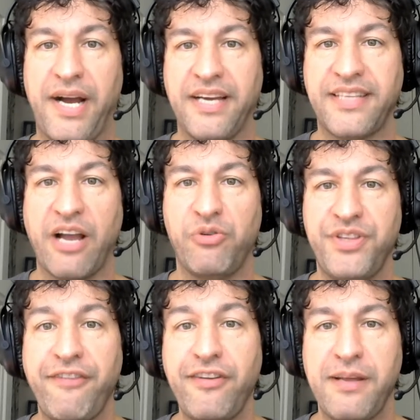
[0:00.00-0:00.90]
But I
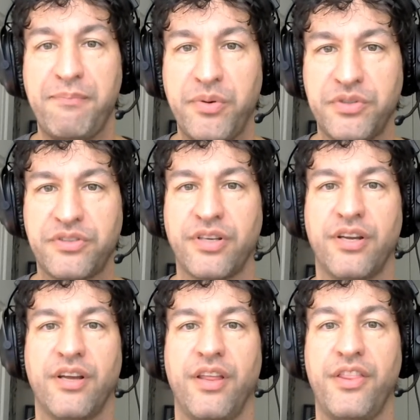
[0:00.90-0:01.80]
will definitely put
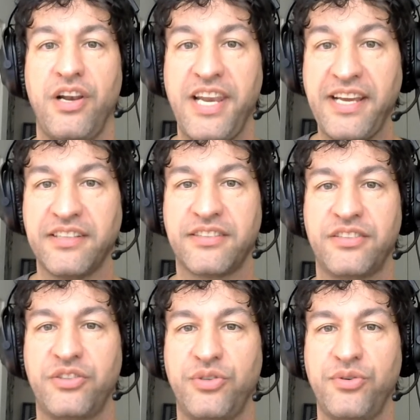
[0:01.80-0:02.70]
the
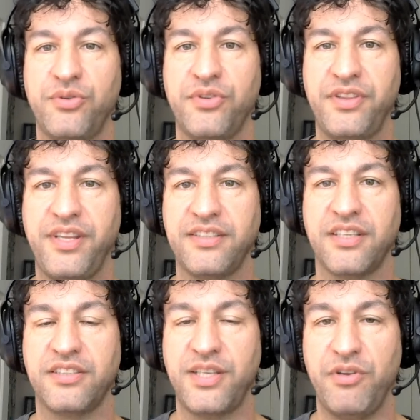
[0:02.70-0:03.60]
links to
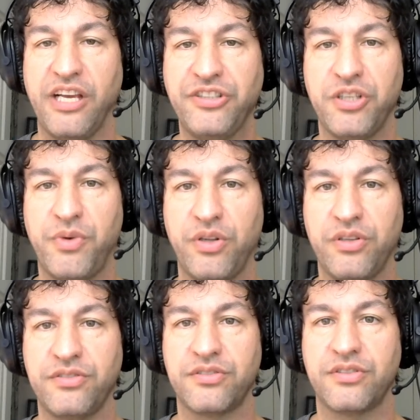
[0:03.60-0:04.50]
these simulation
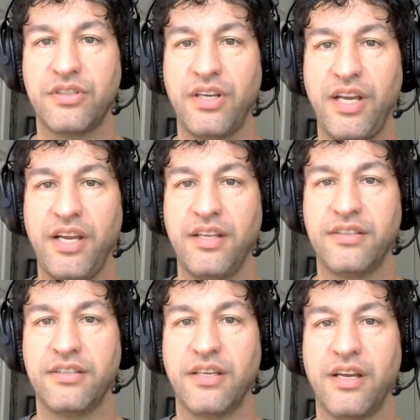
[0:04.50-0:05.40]
models
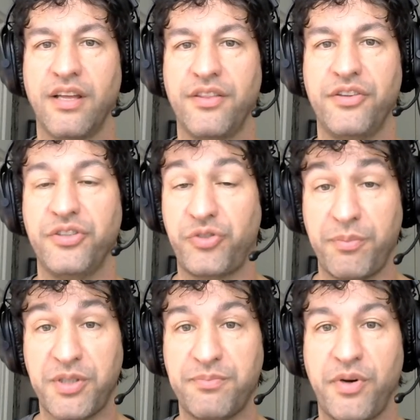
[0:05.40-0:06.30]
in the
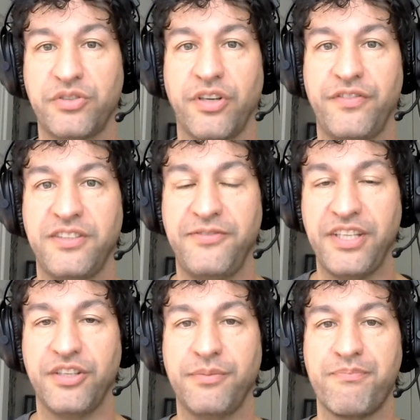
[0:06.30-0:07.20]
description box of this
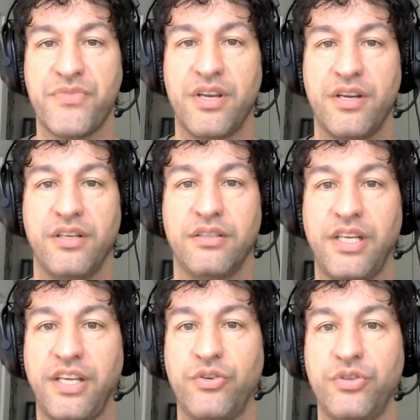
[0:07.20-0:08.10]
video
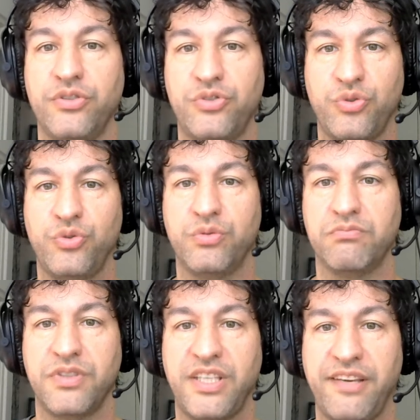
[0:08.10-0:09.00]
in order to
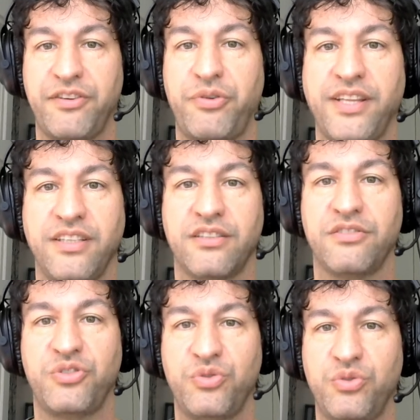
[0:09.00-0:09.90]
give credit
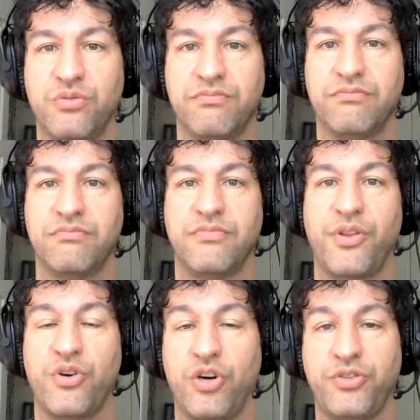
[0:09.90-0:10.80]
to
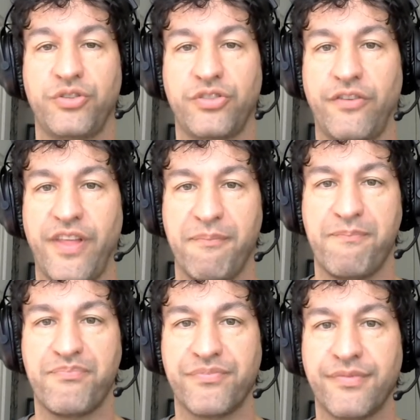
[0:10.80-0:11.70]
the authors of them.